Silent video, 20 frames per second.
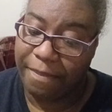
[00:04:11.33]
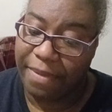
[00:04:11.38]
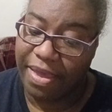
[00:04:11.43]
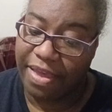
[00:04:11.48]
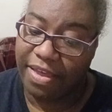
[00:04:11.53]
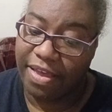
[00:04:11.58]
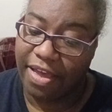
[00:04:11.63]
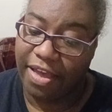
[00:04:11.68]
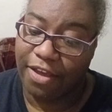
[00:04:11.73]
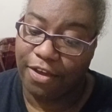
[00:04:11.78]

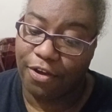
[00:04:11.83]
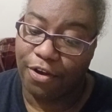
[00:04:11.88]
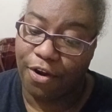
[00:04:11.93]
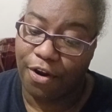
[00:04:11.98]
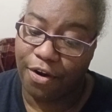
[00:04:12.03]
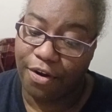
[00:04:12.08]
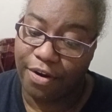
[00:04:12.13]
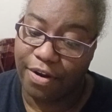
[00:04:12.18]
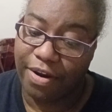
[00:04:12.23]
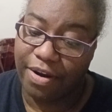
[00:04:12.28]
make a
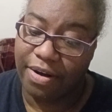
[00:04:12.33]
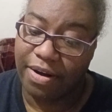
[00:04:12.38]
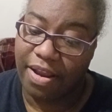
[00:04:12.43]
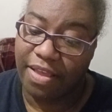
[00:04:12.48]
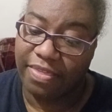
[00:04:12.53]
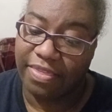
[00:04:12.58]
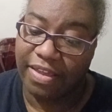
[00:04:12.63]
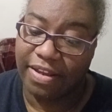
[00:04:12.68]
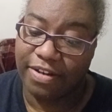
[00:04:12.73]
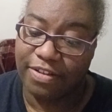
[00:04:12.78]
curtain
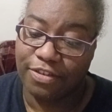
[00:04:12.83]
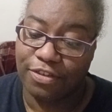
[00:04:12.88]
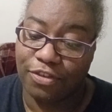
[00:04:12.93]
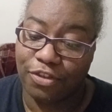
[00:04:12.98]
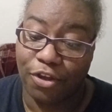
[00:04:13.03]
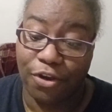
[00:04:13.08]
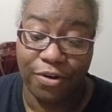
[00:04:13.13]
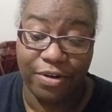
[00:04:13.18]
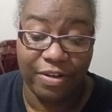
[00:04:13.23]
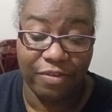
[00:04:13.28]
that is
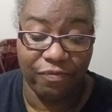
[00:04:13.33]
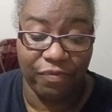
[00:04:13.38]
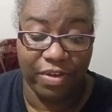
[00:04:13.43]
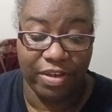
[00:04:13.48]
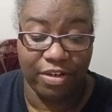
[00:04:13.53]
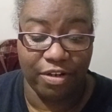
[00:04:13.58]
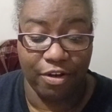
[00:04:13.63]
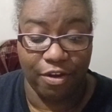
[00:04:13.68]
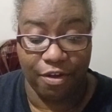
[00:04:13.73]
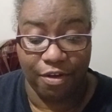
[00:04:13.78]
30
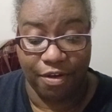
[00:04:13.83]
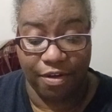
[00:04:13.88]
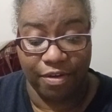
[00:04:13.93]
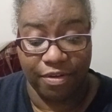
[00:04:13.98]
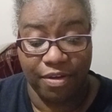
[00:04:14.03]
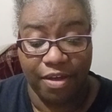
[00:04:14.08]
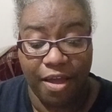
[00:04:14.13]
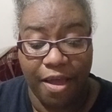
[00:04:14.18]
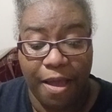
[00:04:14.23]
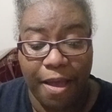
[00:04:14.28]
feet
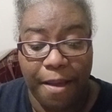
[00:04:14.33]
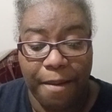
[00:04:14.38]
long.